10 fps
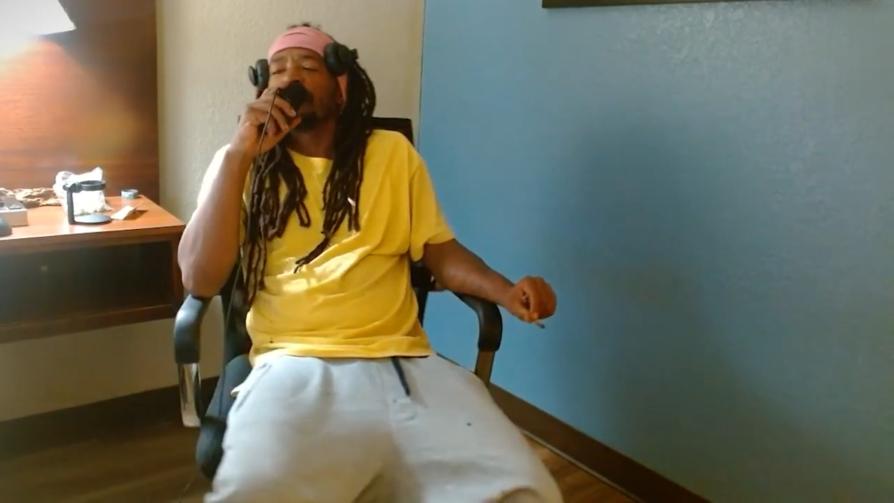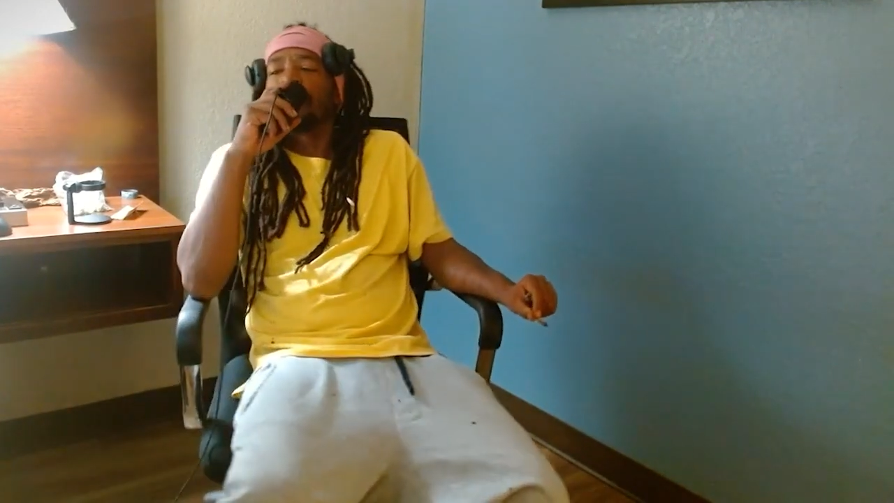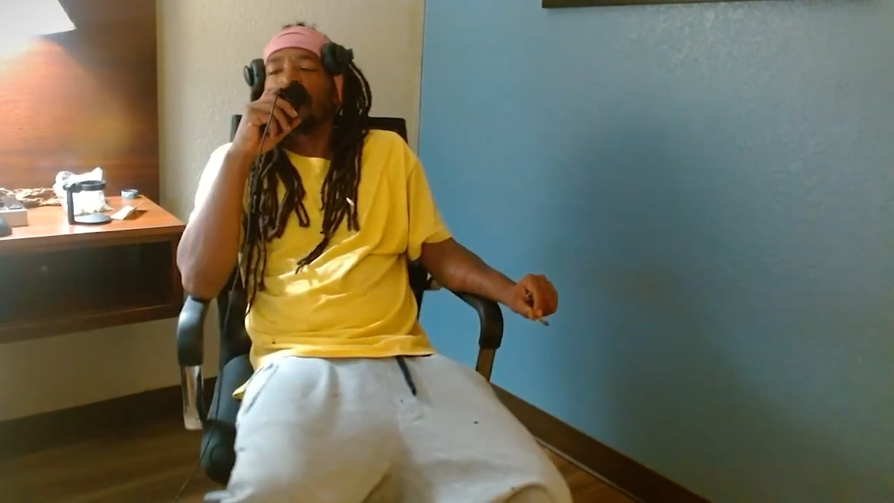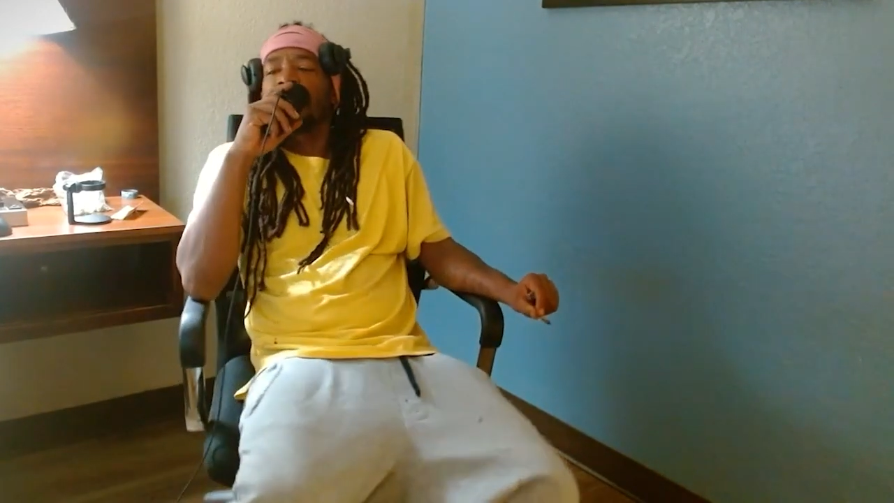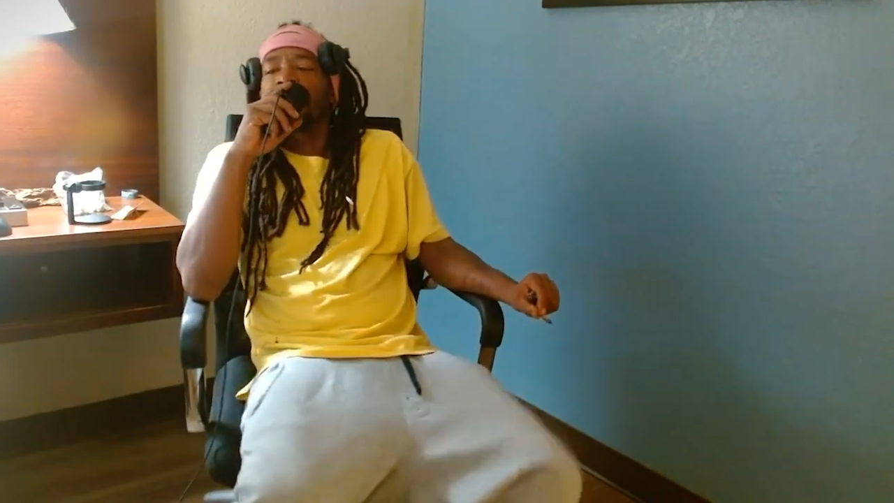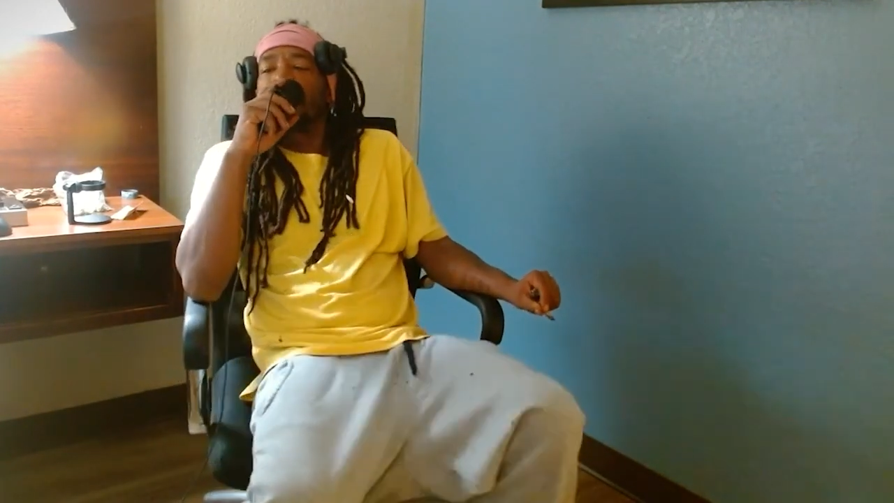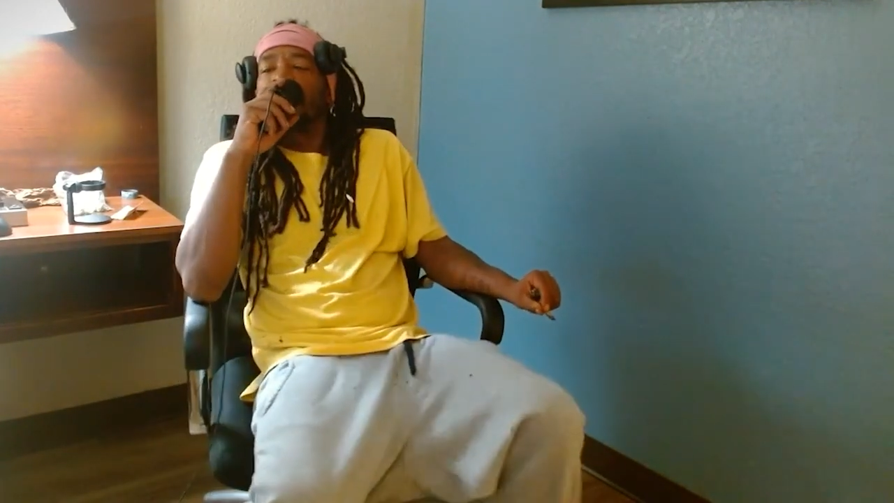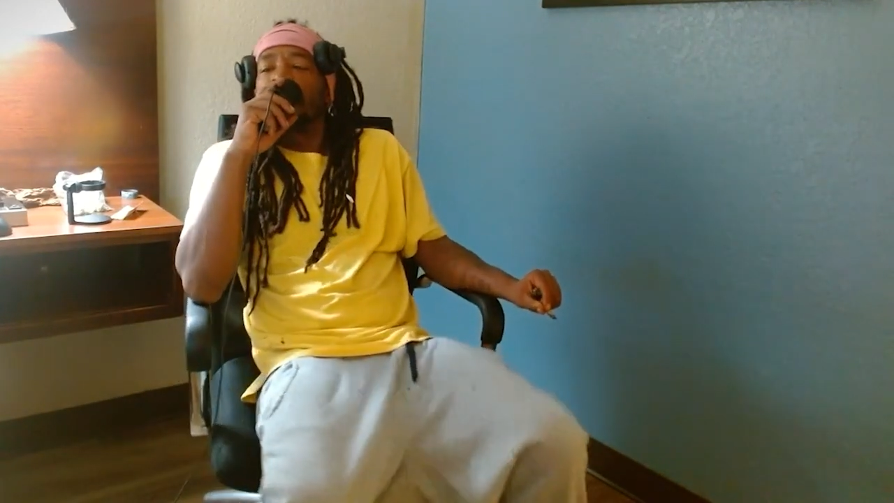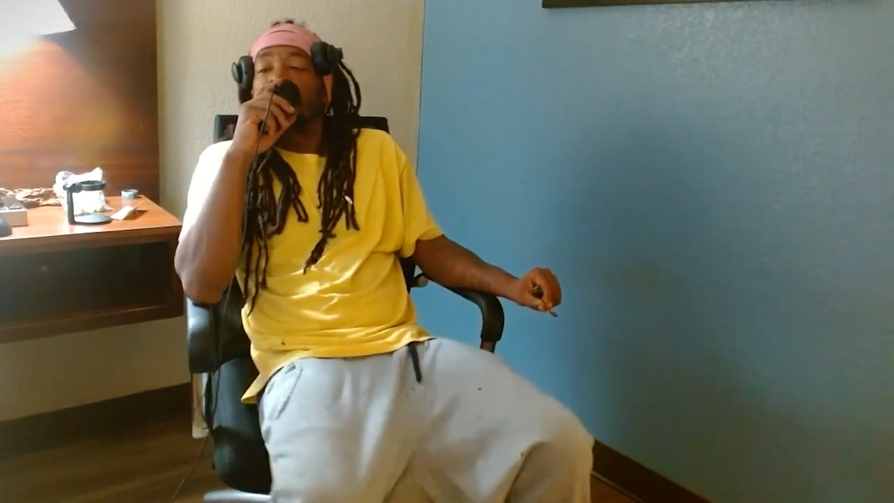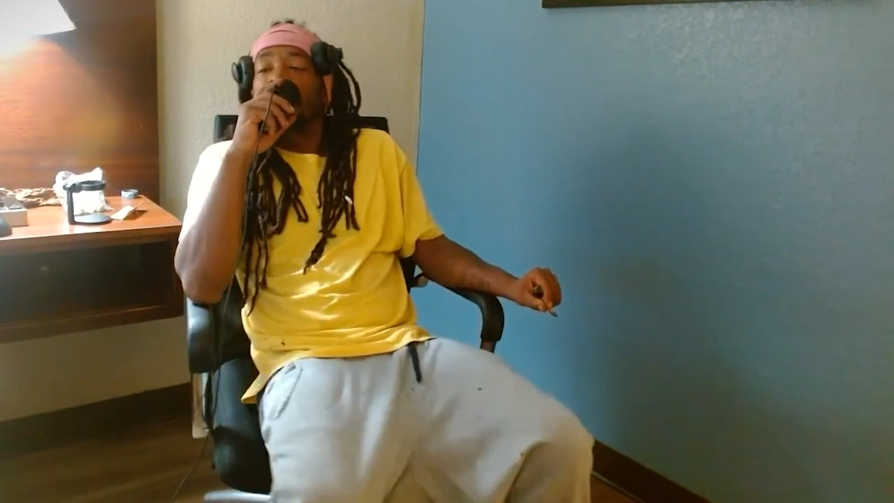for that.
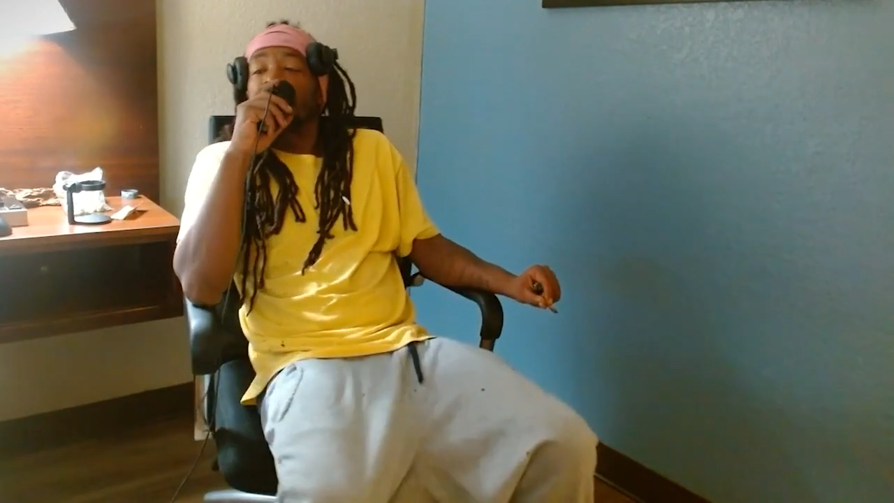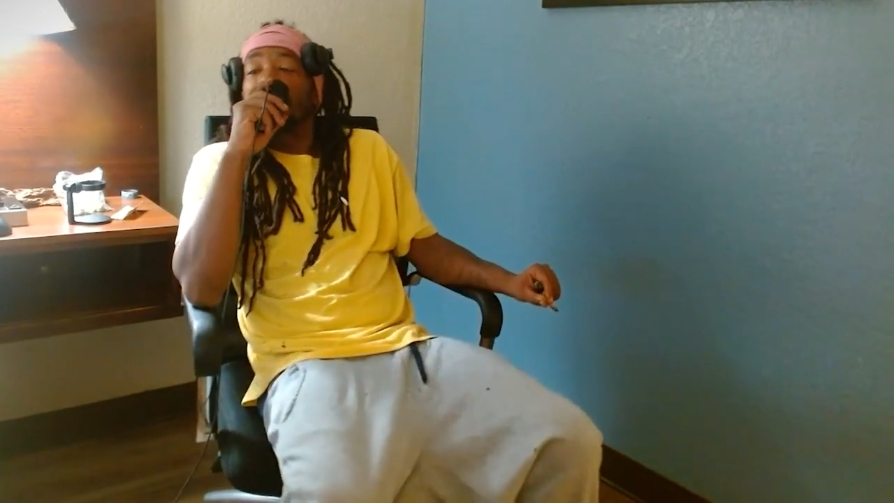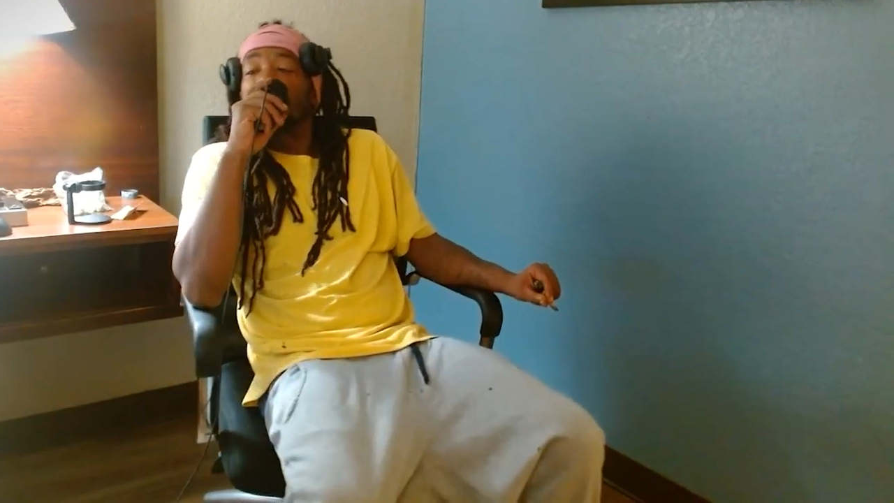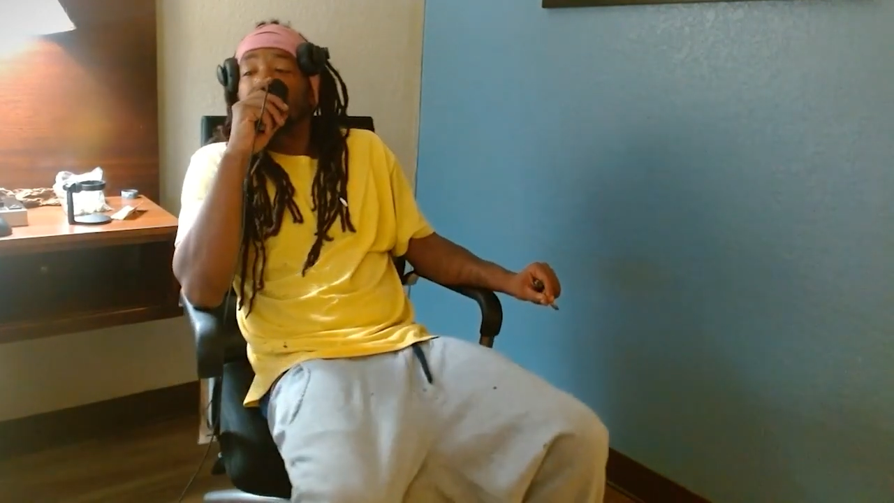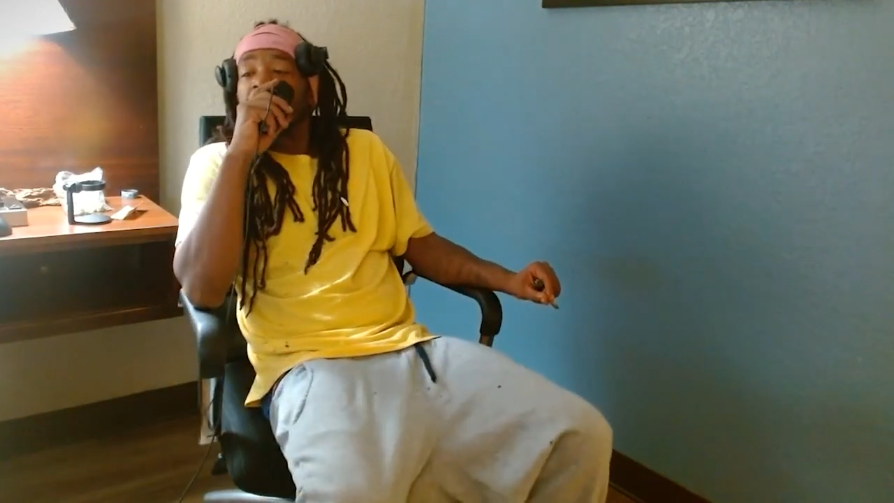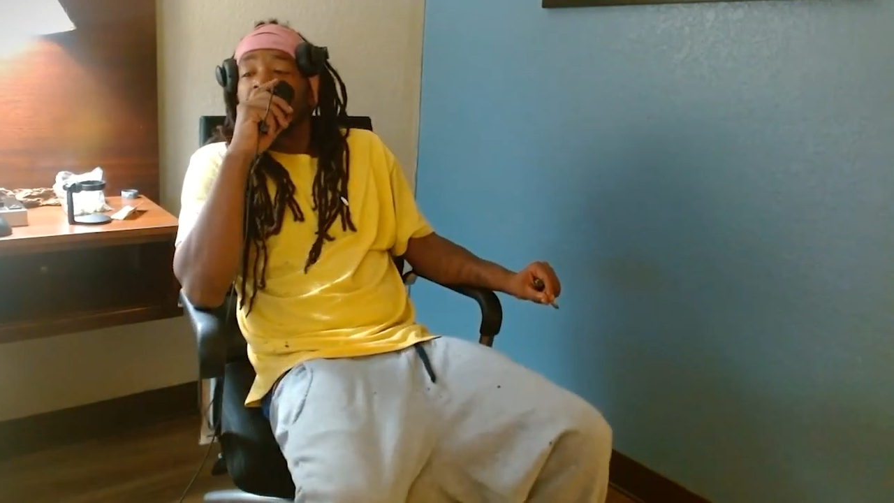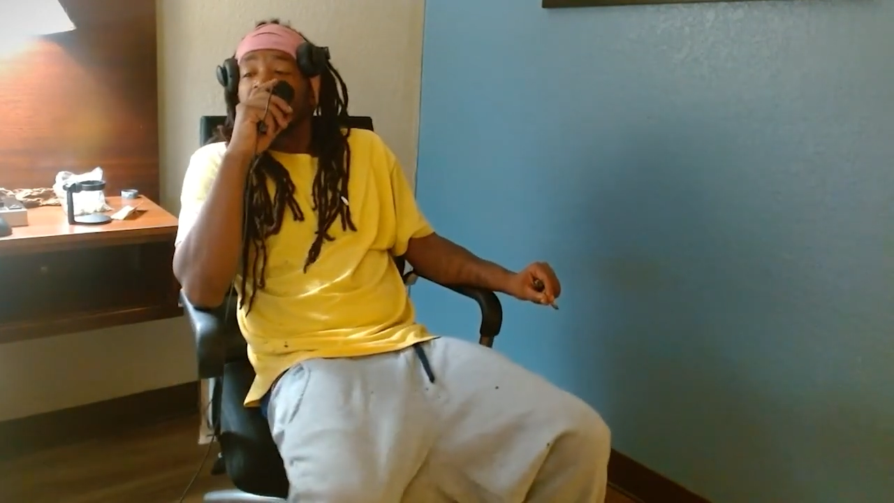They claim